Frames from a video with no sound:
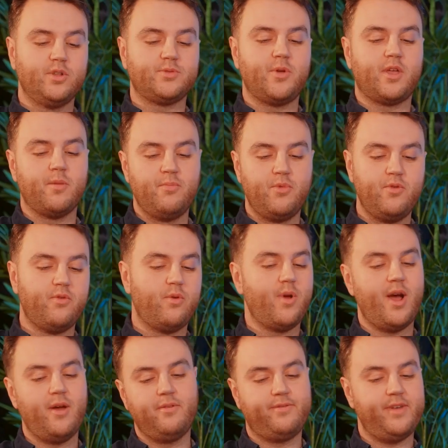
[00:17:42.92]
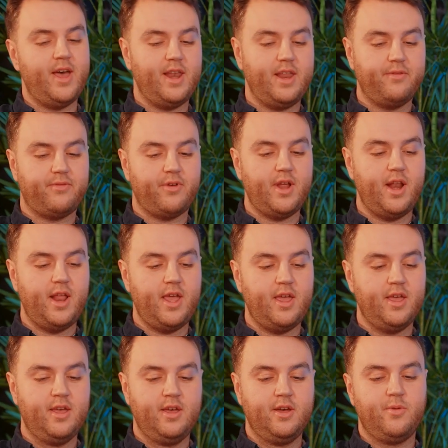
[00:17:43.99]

once we can move around fairly freely,